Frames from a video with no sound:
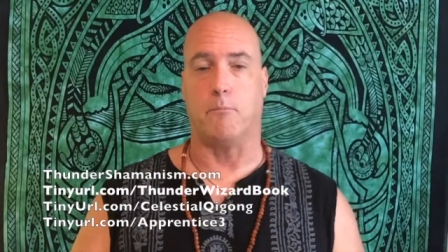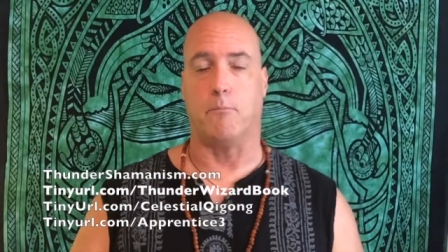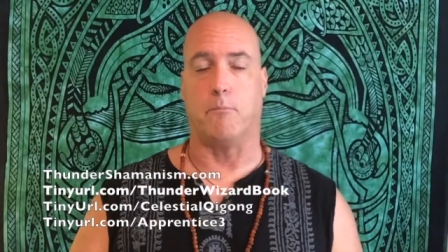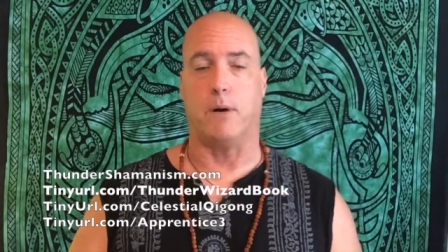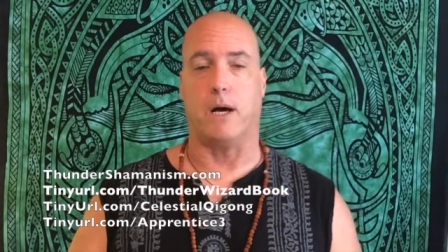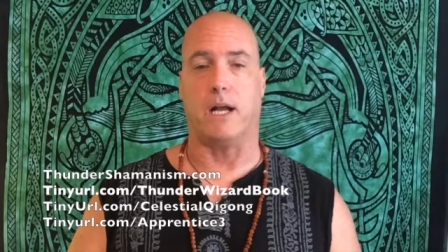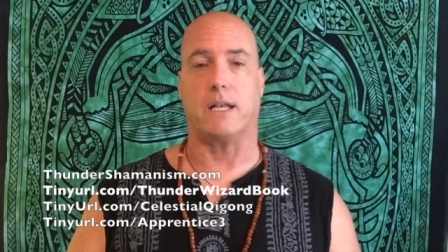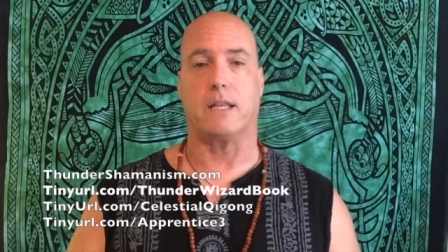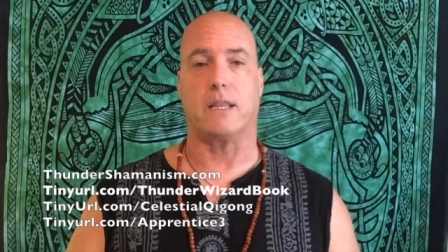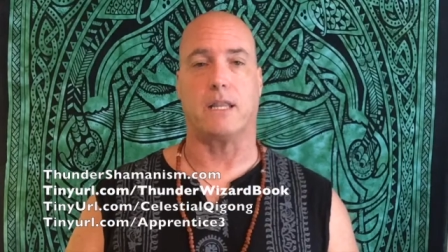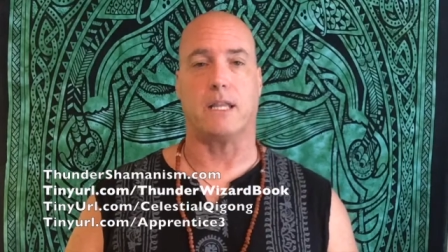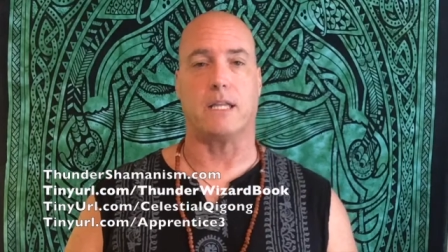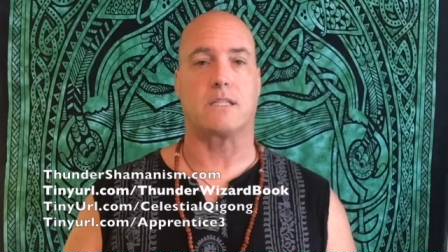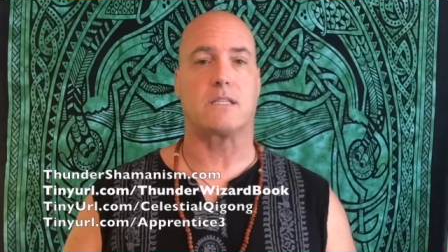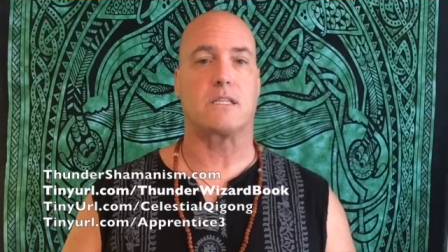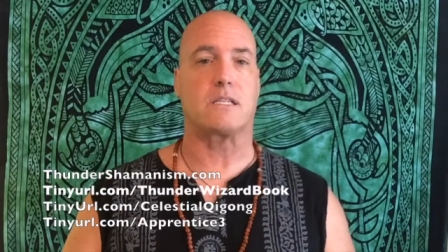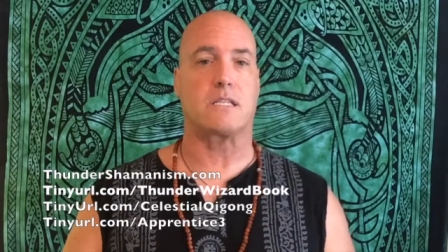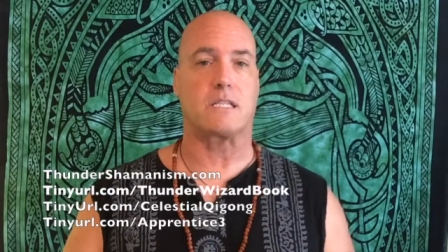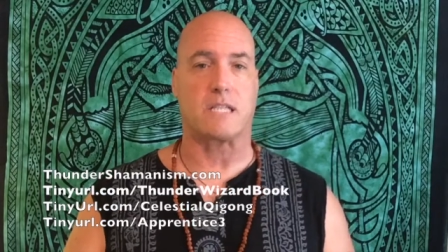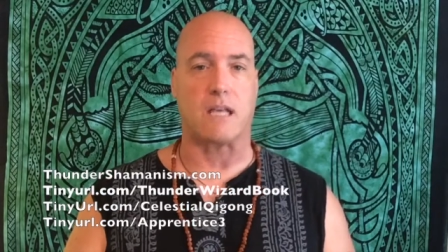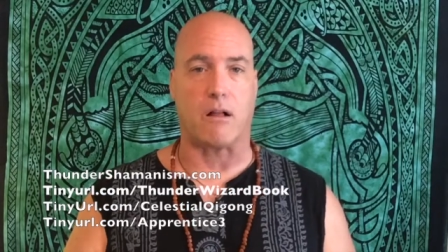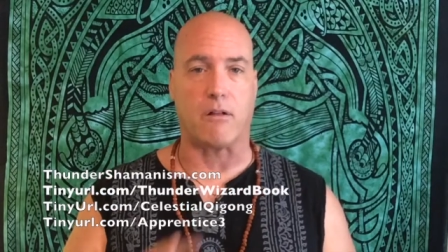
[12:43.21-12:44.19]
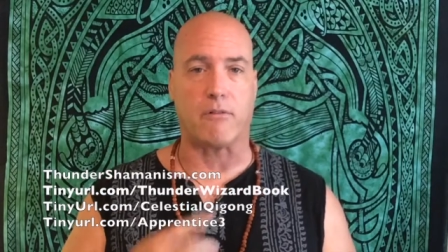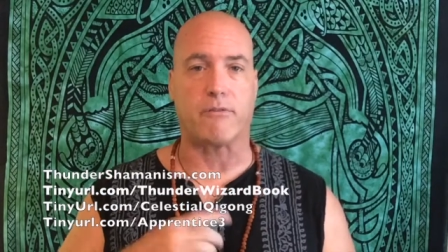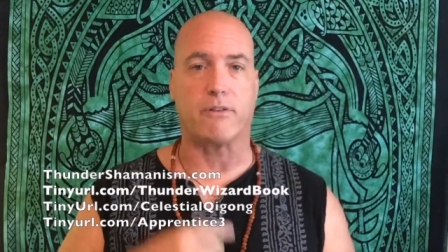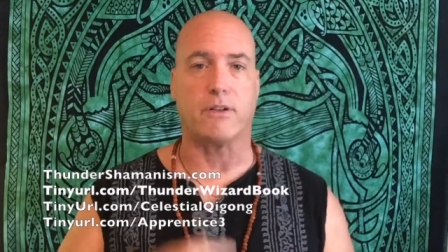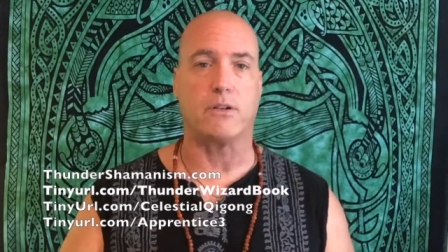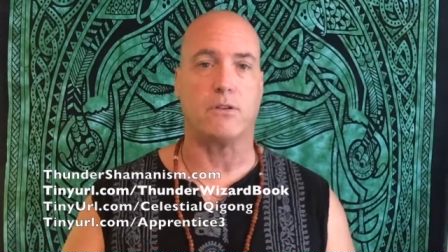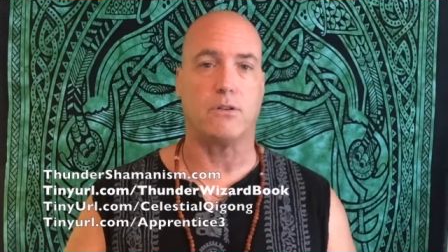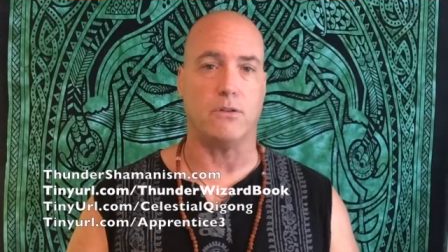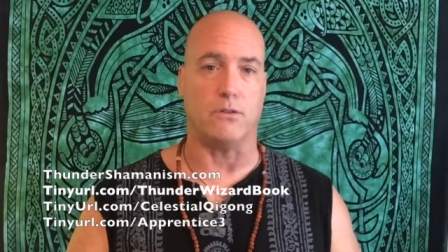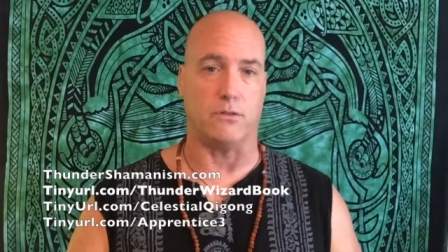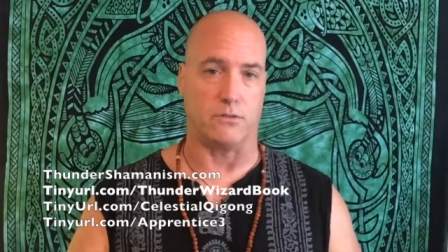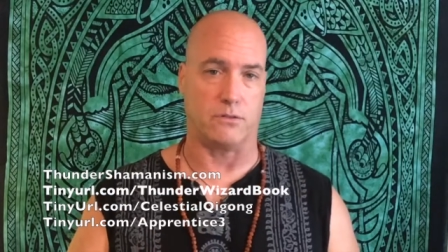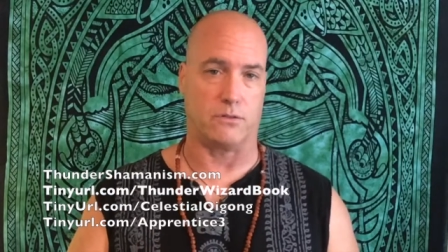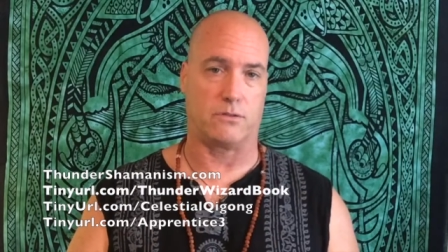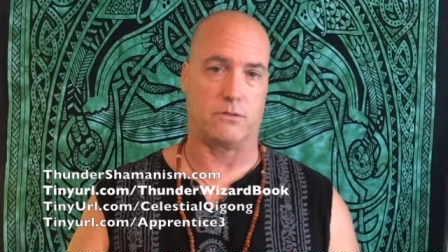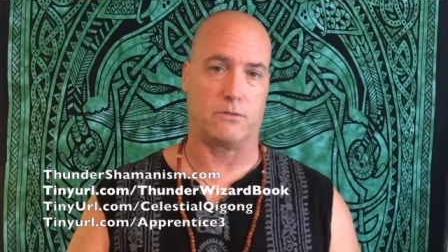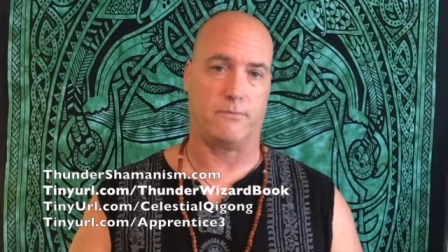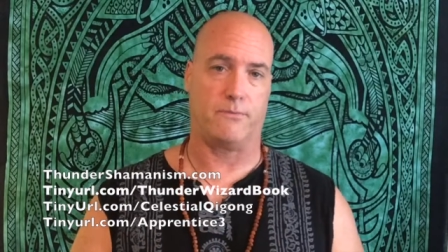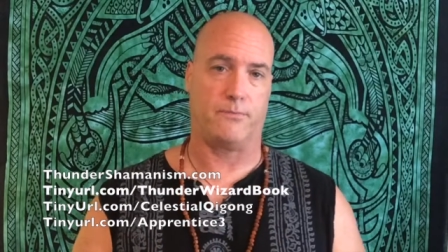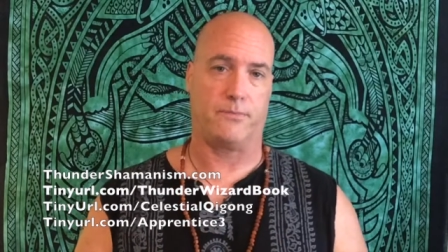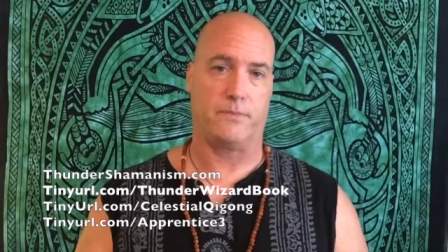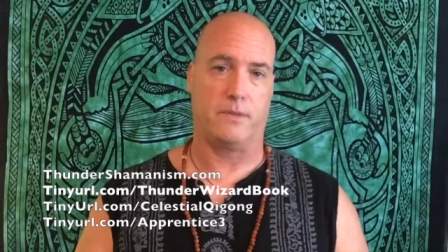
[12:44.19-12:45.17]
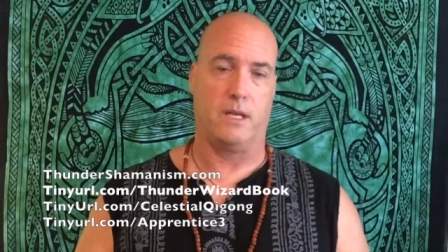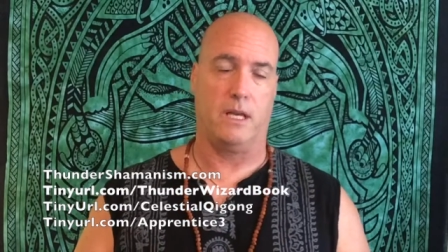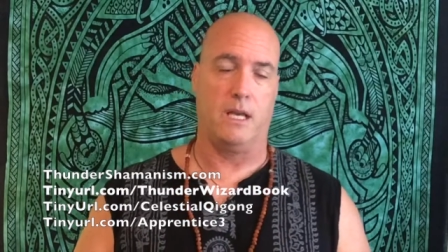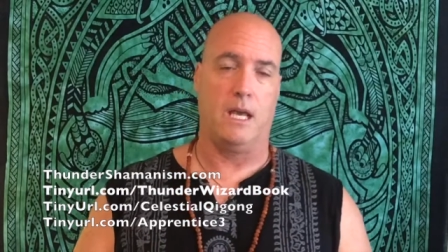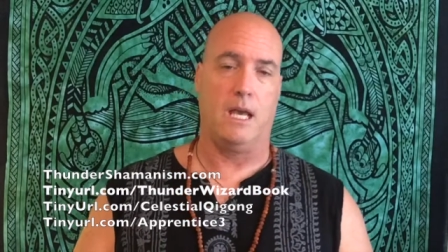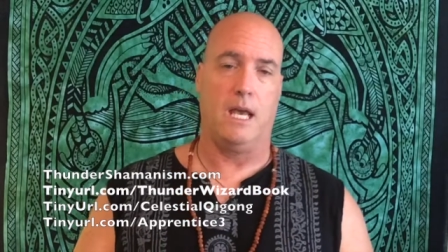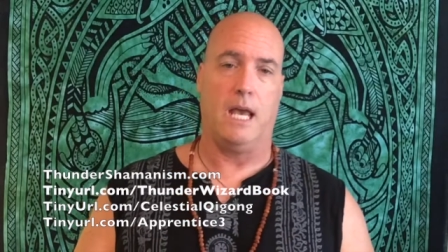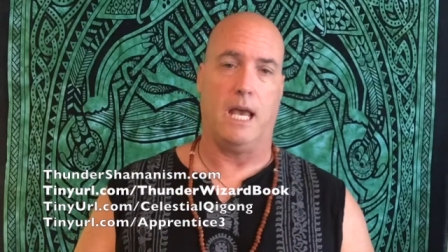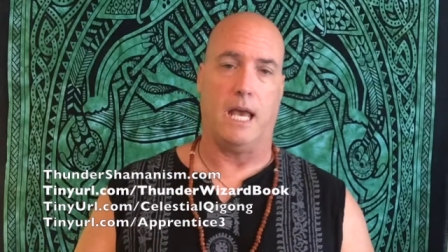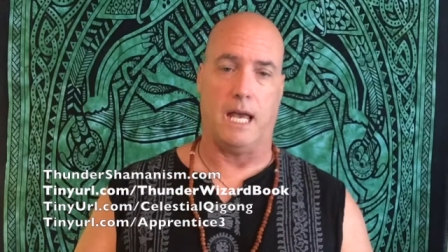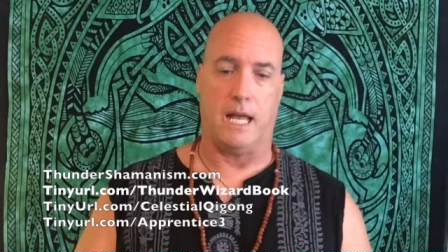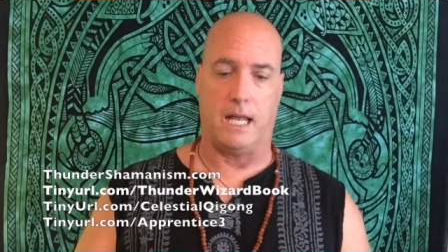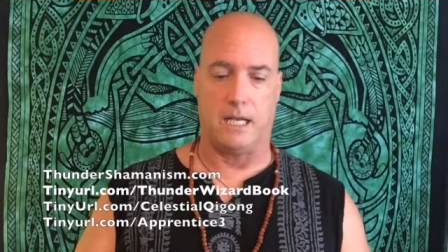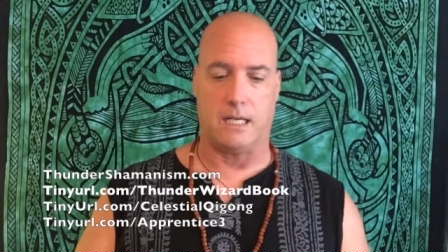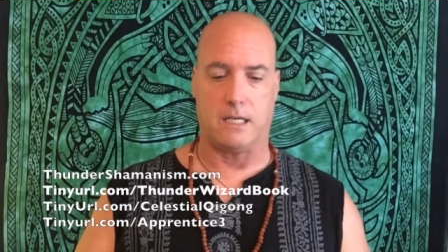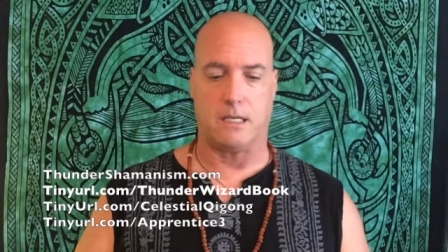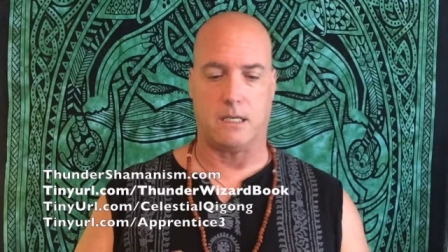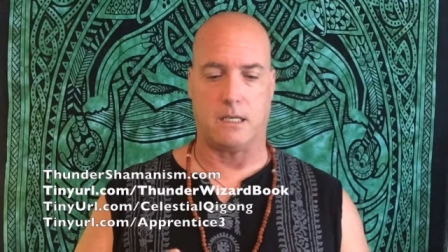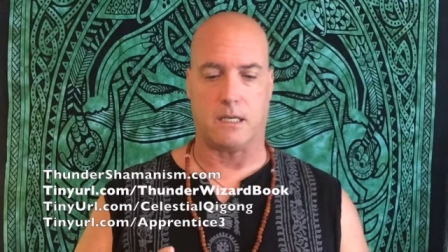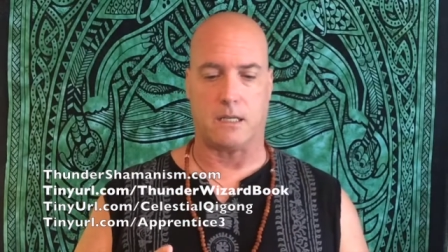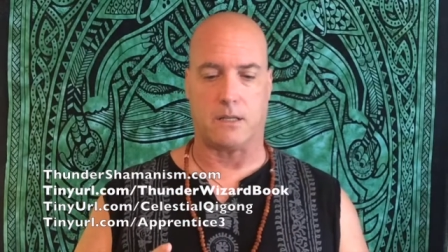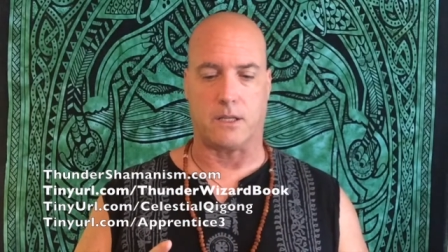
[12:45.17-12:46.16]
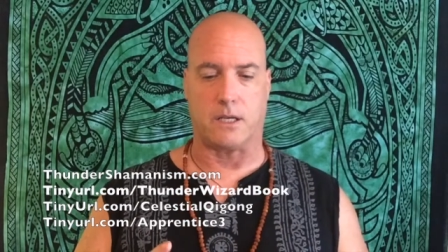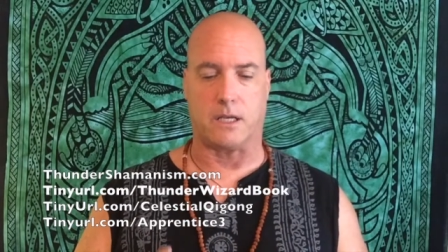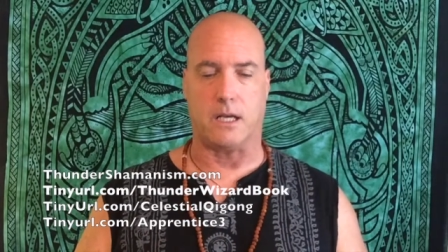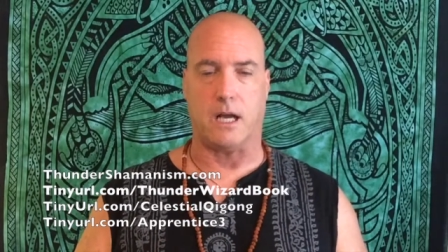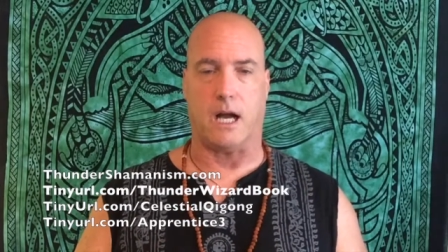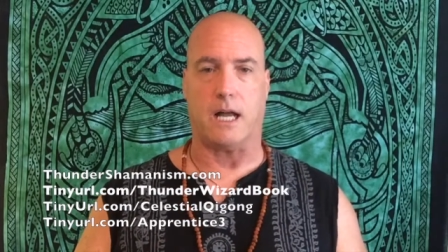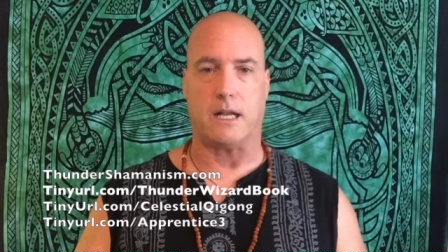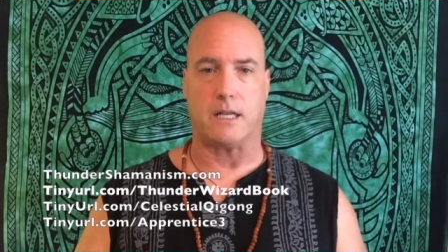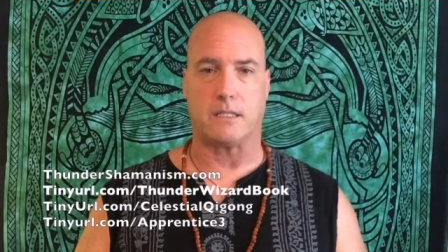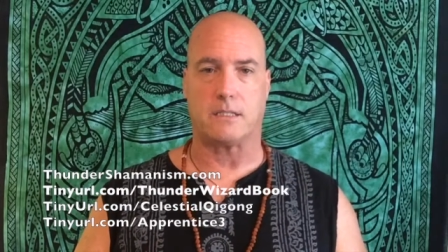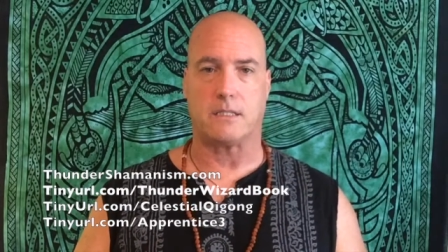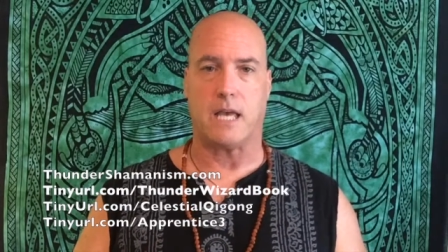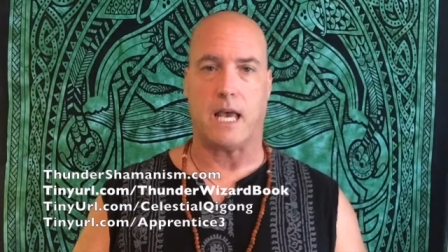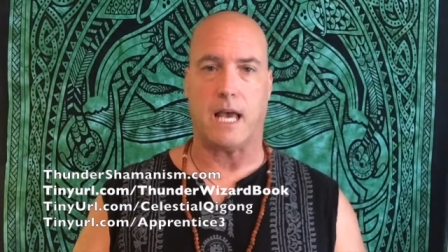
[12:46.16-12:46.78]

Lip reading: but it's self-induced. And the goddess